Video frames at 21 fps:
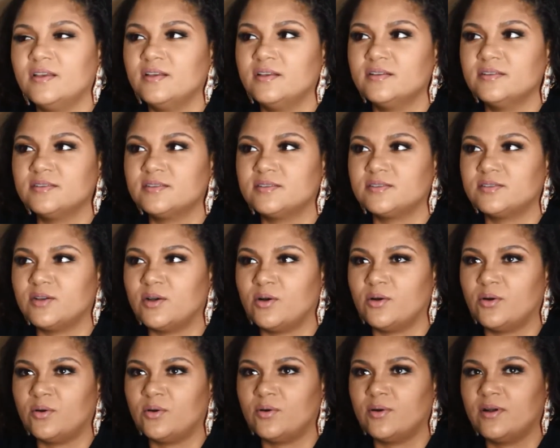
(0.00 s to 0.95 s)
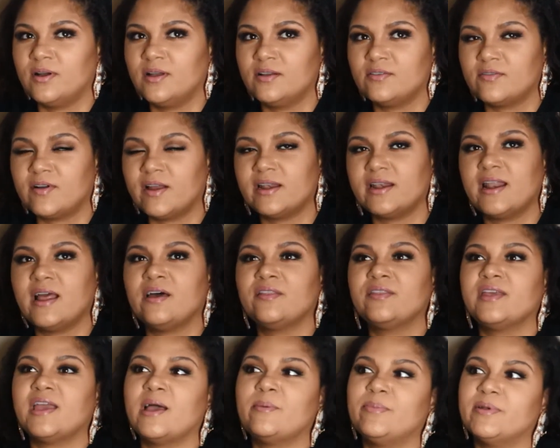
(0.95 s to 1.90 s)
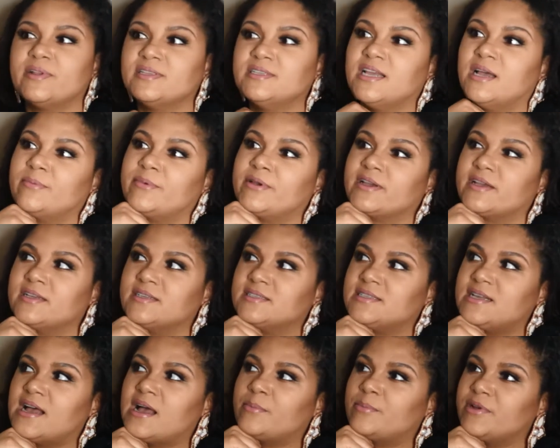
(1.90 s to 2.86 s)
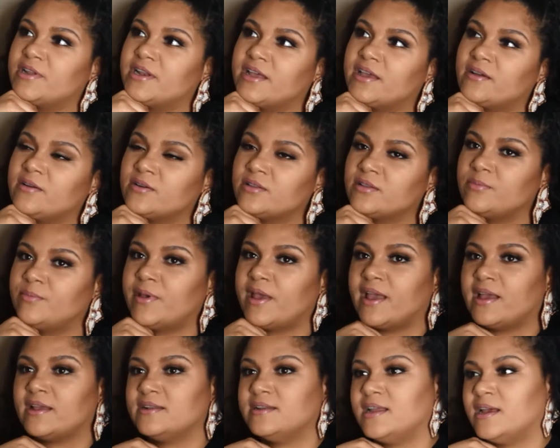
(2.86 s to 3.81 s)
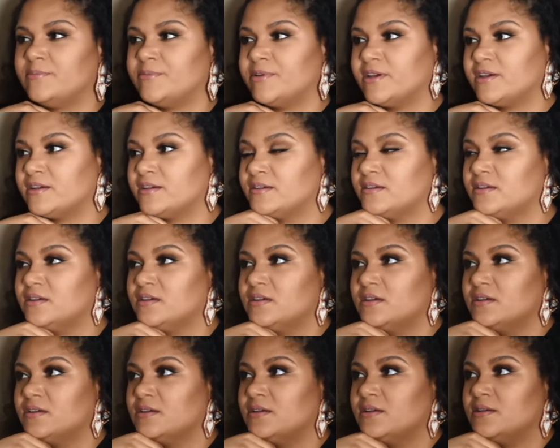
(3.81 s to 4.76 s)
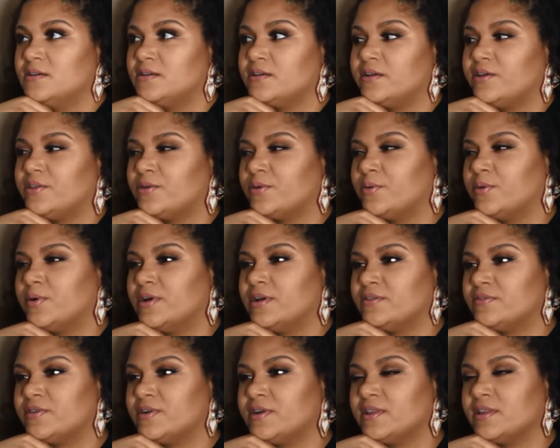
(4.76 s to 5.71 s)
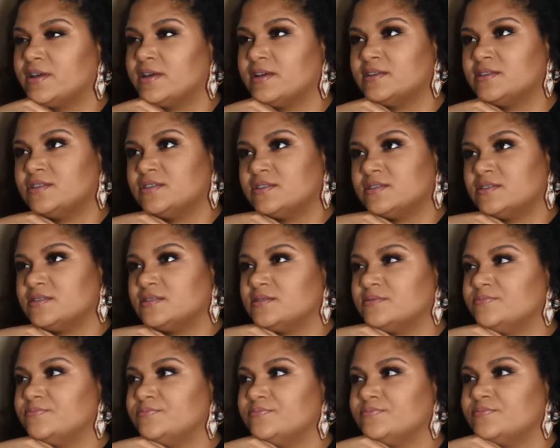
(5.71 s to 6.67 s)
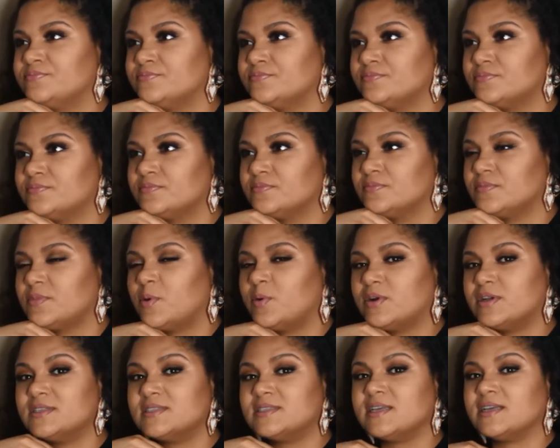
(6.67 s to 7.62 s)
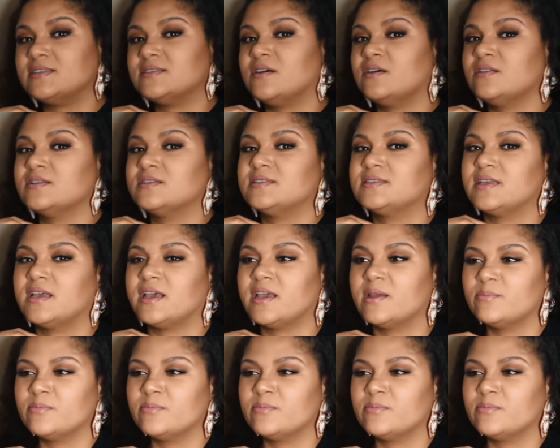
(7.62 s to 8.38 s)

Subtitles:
So right now the epidemic is happening, or the pandemic, either one really. It just, I wouldn't say it's all the same.